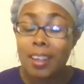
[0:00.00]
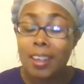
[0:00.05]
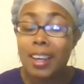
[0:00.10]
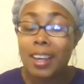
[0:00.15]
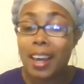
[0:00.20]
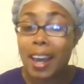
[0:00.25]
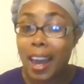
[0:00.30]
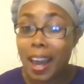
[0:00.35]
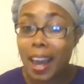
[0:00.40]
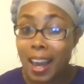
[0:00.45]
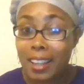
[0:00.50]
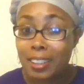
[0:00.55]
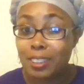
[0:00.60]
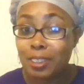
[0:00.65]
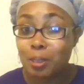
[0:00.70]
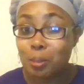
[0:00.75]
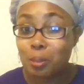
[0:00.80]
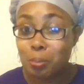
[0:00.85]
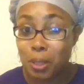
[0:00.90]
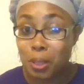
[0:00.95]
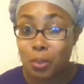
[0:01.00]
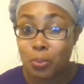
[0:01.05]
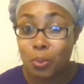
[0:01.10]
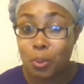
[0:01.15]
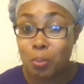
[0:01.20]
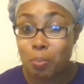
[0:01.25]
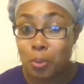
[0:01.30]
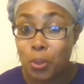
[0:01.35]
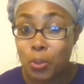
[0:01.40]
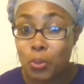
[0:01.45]
it has to be
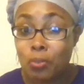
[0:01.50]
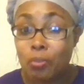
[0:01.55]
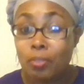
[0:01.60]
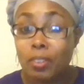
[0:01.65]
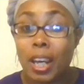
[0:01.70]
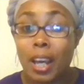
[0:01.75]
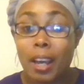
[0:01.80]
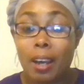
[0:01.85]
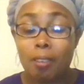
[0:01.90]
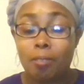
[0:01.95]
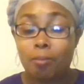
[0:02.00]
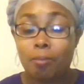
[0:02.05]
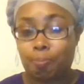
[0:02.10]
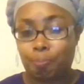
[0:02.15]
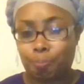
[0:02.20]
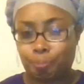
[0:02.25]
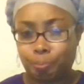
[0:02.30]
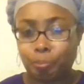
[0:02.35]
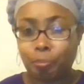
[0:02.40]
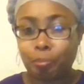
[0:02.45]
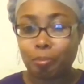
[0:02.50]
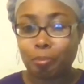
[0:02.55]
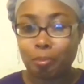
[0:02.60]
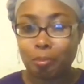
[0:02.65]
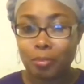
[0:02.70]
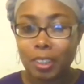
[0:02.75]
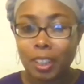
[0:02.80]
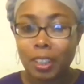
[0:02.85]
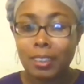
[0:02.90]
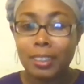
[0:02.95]
removed. Now,
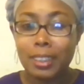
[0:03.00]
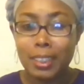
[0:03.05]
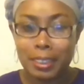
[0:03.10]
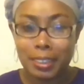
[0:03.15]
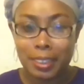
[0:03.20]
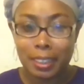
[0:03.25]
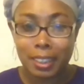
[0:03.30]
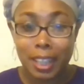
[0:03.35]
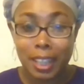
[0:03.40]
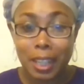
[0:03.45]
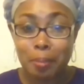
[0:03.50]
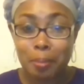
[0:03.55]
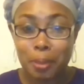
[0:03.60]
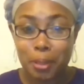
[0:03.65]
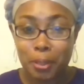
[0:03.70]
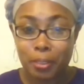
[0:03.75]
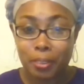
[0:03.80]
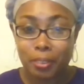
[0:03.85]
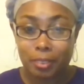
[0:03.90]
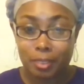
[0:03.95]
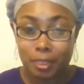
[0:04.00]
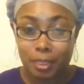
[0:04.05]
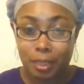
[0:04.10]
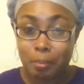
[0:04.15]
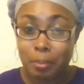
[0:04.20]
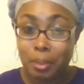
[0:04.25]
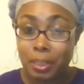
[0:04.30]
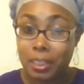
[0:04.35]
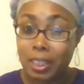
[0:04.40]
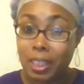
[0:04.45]
disclaimer, let
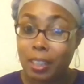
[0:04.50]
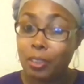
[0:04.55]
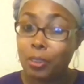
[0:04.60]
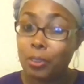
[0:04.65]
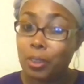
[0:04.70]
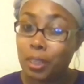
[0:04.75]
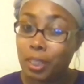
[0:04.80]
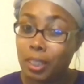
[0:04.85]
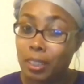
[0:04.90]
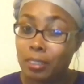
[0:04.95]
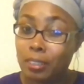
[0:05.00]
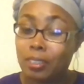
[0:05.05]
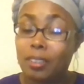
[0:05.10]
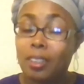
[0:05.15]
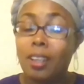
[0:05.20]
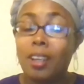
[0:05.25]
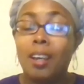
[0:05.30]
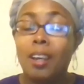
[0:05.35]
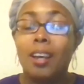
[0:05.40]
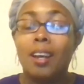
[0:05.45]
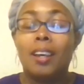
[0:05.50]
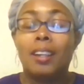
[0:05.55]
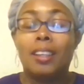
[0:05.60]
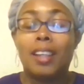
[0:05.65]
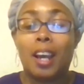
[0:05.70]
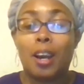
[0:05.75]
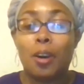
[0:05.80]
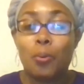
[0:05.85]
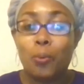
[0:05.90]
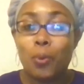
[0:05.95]
me tell you this.
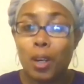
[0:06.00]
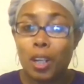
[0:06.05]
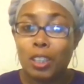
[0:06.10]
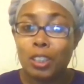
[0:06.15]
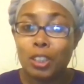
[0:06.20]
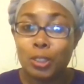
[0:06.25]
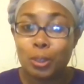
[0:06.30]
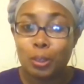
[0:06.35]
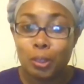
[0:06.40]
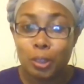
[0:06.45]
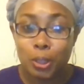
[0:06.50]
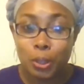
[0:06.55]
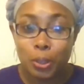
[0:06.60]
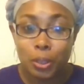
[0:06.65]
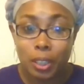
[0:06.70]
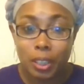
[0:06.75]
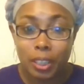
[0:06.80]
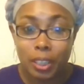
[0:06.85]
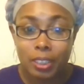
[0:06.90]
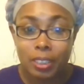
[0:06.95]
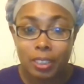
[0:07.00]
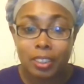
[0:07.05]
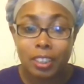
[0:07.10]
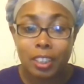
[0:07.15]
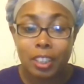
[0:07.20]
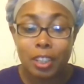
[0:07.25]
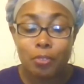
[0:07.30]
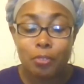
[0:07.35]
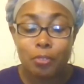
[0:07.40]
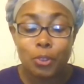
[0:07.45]
Now, once you do this,
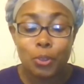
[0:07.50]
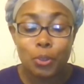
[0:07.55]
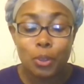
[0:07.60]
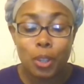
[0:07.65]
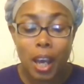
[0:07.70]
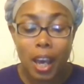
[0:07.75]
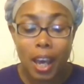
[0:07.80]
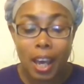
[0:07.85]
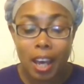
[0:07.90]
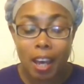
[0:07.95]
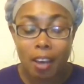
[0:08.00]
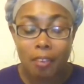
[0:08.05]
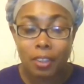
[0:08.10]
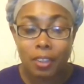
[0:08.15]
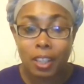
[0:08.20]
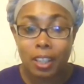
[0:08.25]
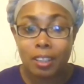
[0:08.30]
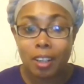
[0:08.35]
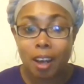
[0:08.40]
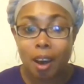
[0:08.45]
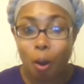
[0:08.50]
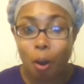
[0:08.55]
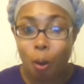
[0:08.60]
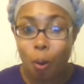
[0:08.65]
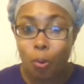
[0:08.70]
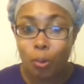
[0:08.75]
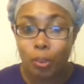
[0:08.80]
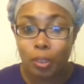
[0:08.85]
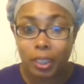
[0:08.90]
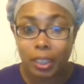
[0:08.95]
if you have an
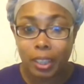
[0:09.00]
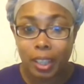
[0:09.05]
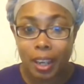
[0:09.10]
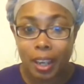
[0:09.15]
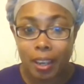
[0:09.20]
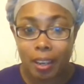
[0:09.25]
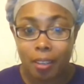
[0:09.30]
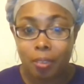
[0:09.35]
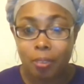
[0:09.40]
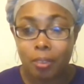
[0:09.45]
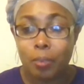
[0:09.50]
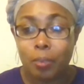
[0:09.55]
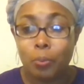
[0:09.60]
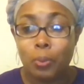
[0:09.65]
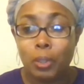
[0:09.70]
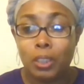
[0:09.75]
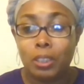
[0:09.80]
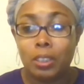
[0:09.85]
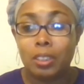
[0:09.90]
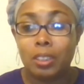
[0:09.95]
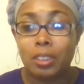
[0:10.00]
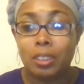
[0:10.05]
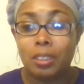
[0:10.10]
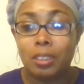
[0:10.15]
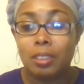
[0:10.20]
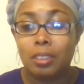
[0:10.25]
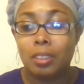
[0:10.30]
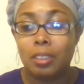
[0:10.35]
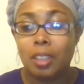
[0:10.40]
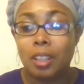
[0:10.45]
old account, which
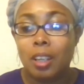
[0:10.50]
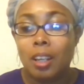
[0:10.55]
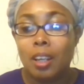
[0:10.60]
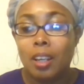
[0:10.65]
is